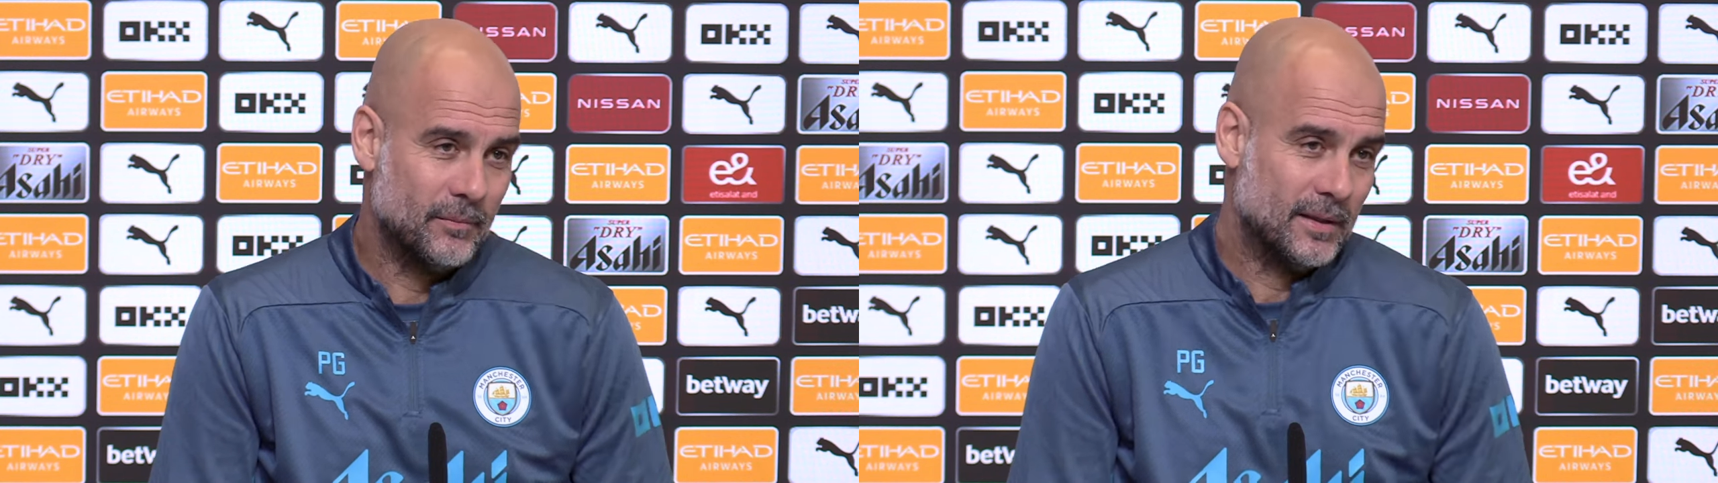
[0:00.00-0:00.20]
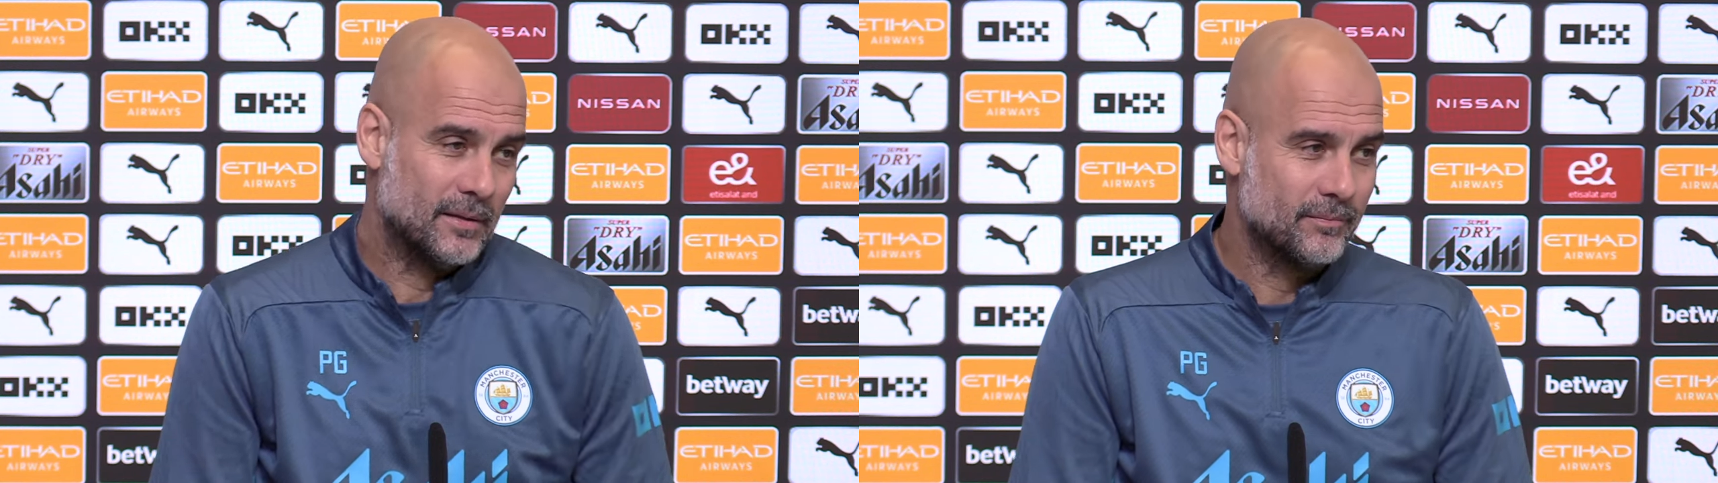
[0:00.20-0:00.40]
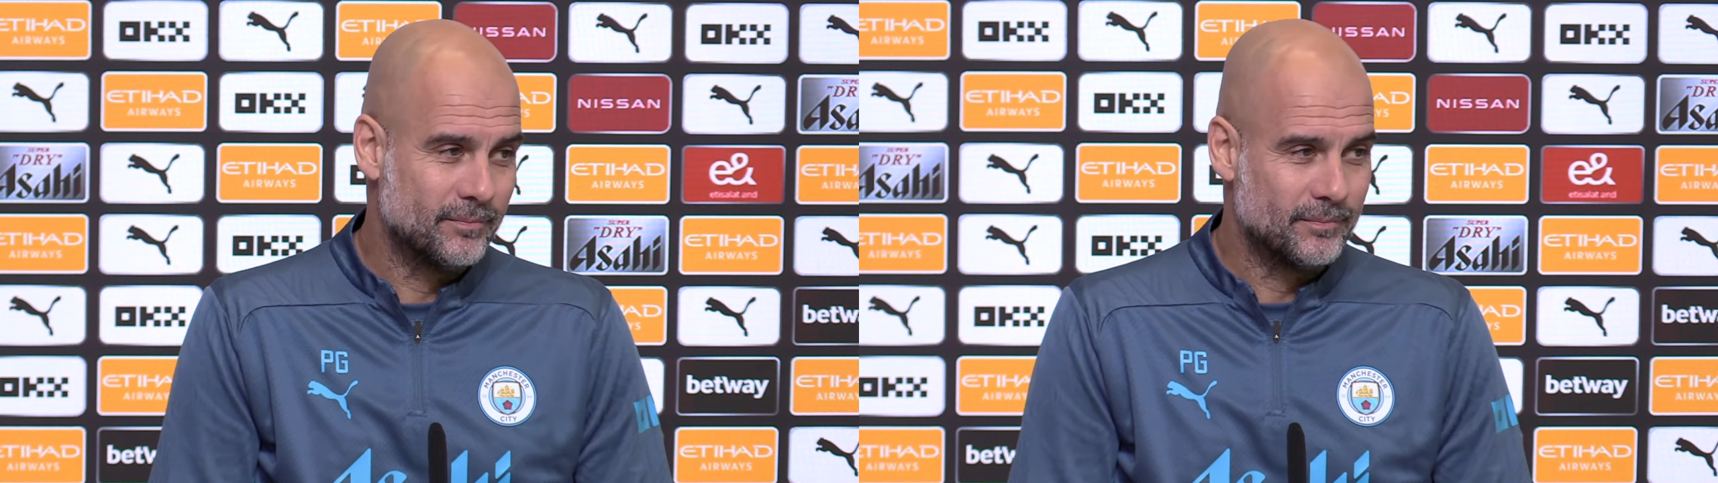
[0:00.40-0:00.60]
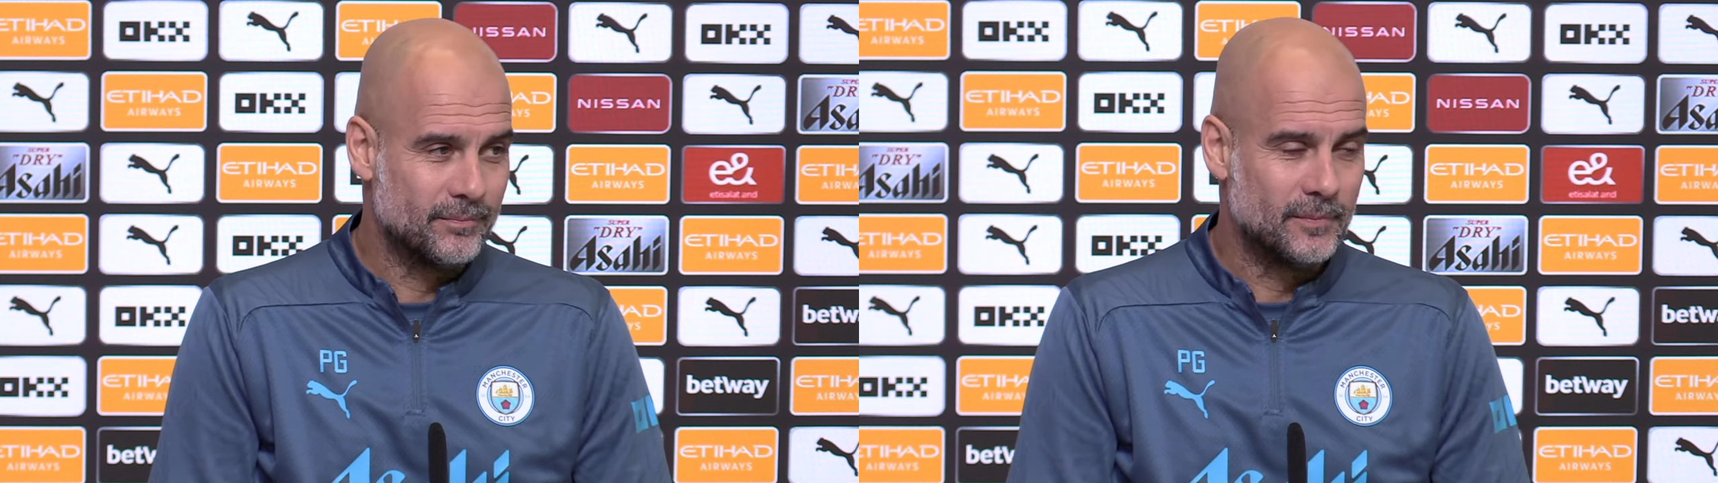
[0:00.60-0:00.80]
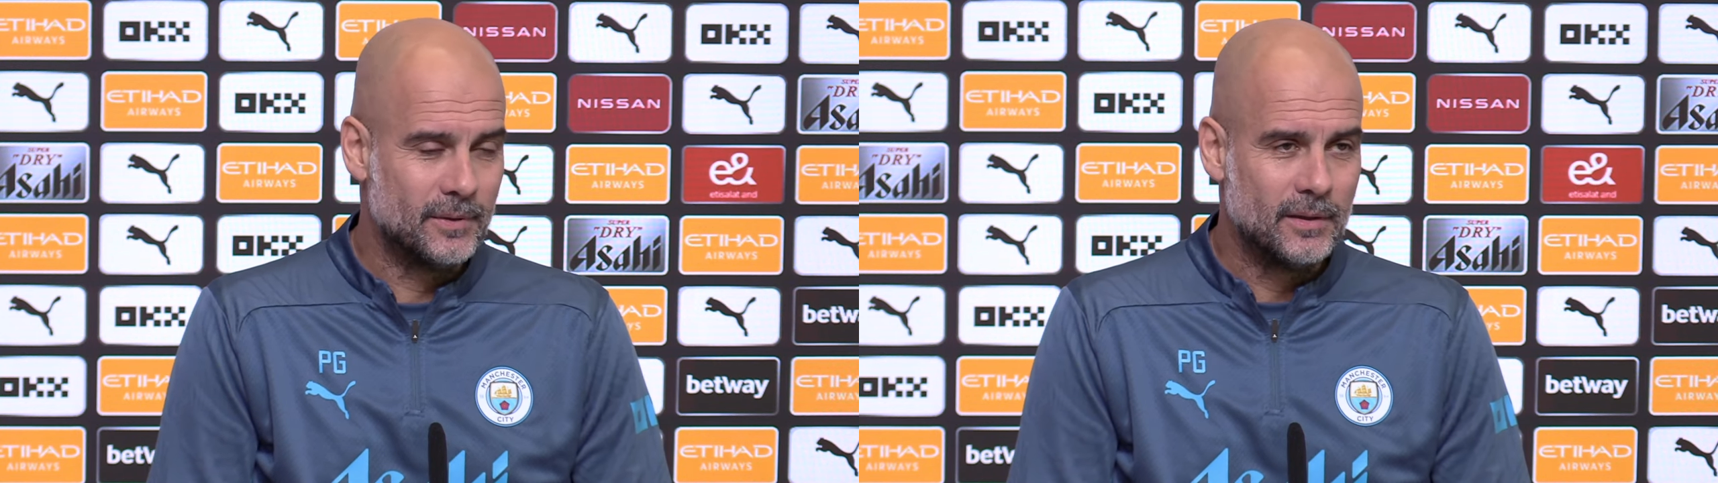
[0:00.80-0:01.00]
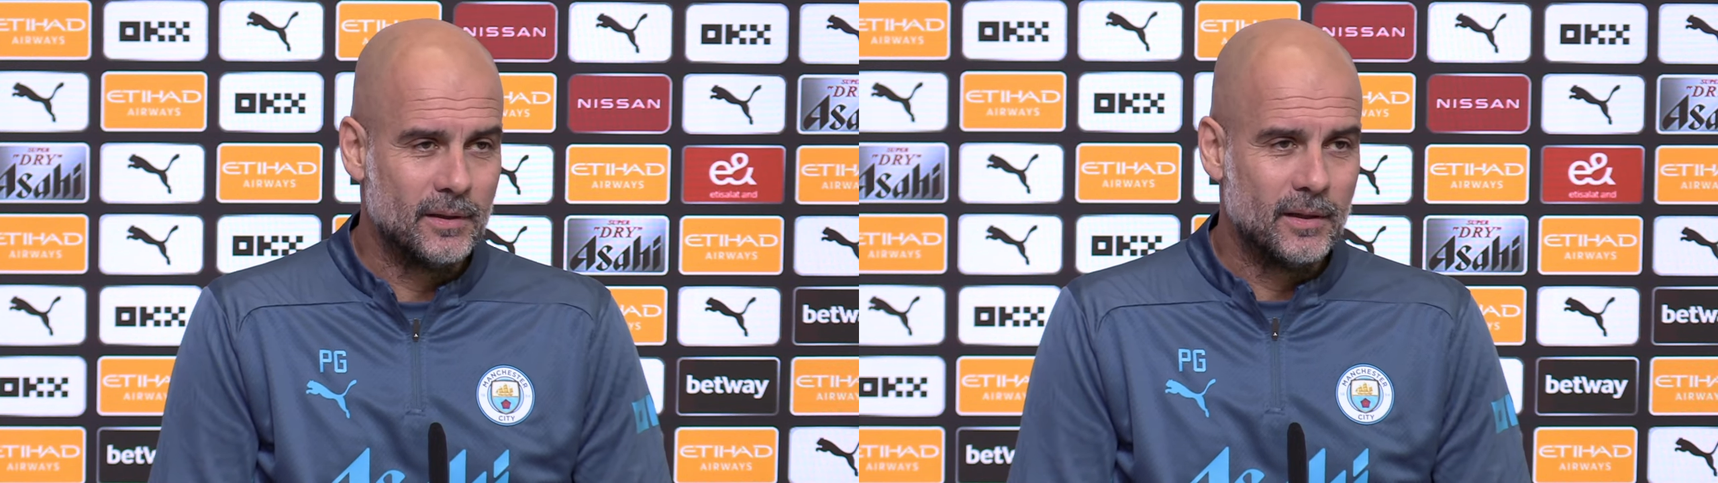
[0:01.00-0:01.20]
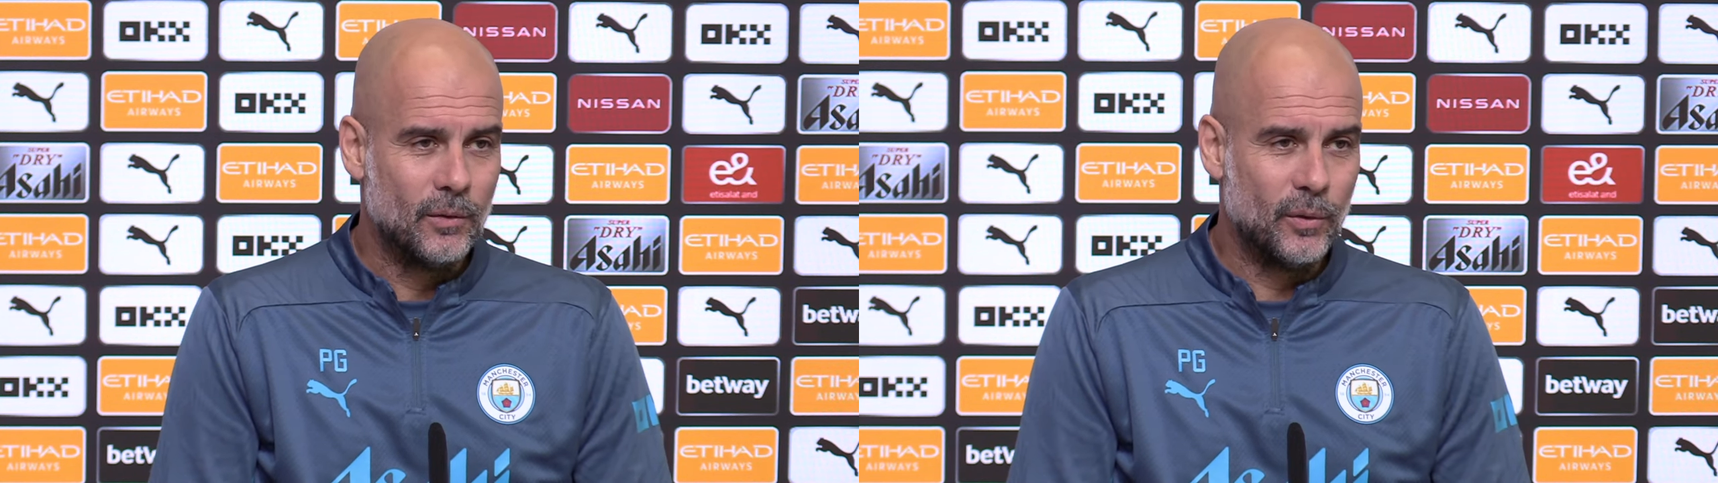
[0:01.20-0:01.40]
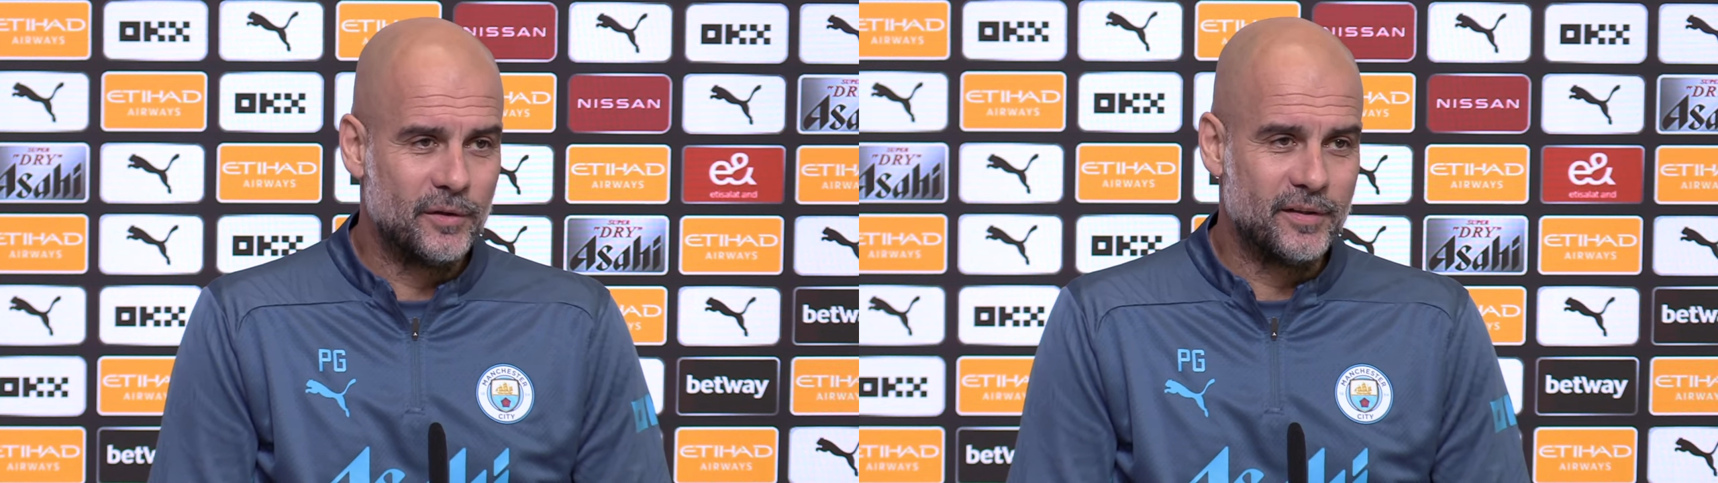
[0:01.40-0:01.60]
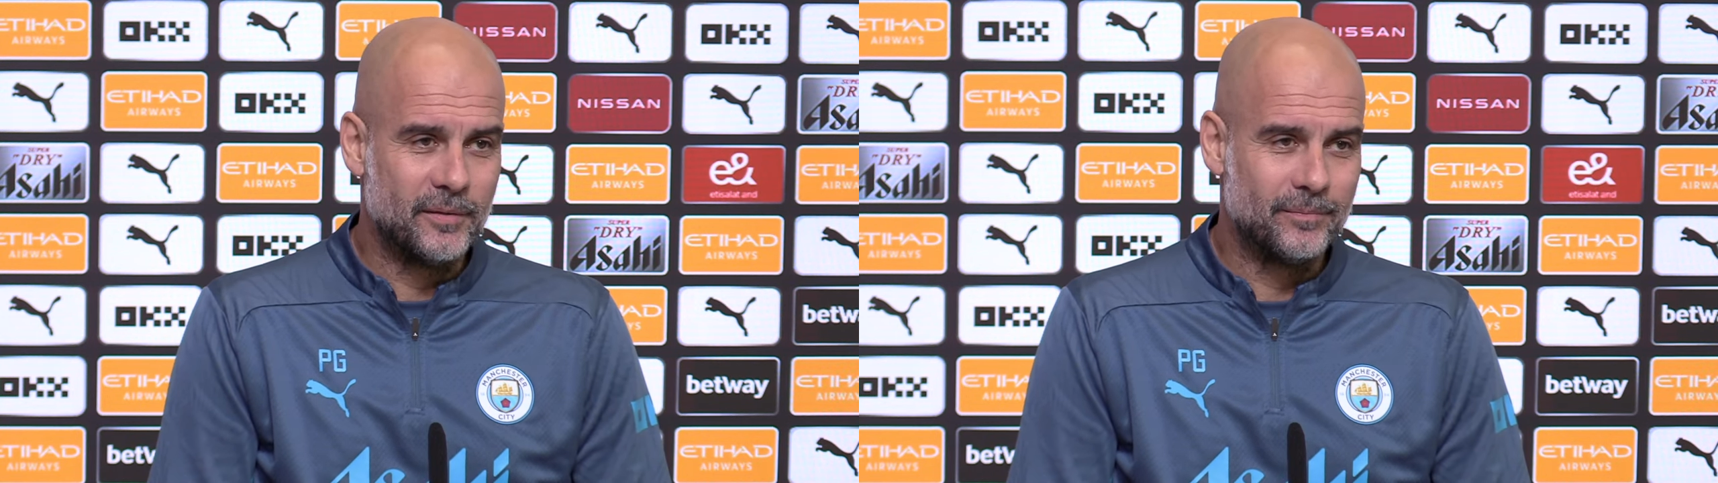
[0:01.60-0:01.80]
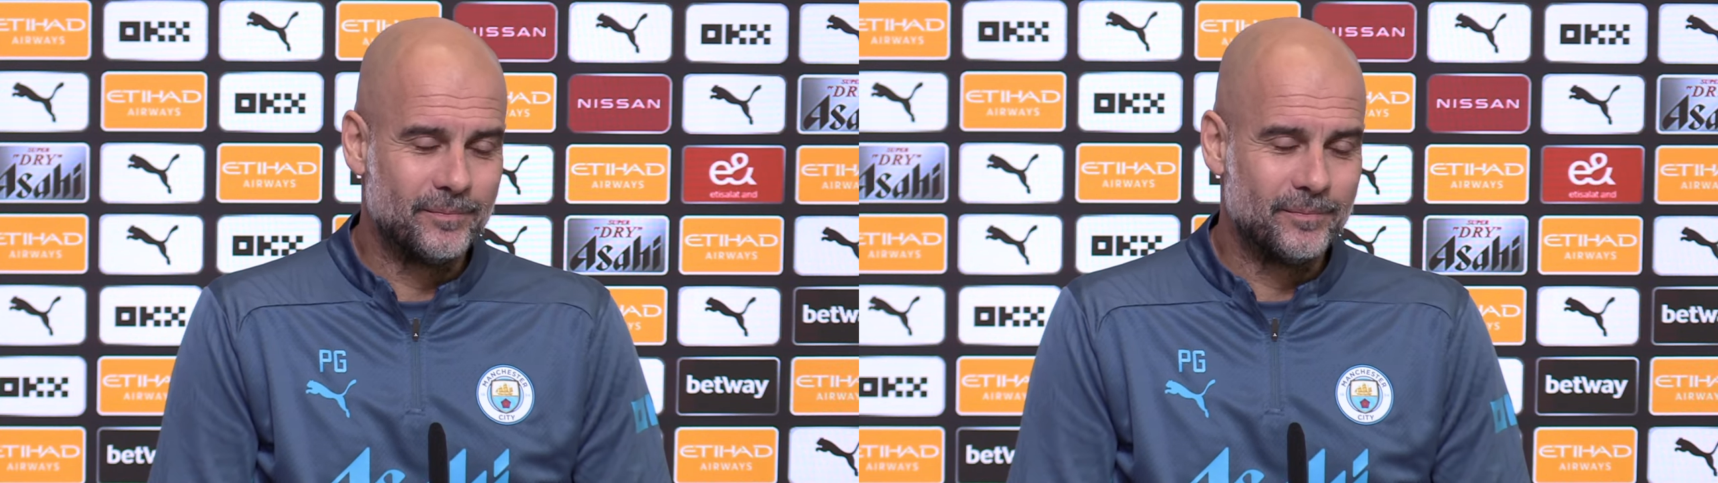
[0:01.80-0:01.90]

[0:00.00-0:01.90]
but we'll see.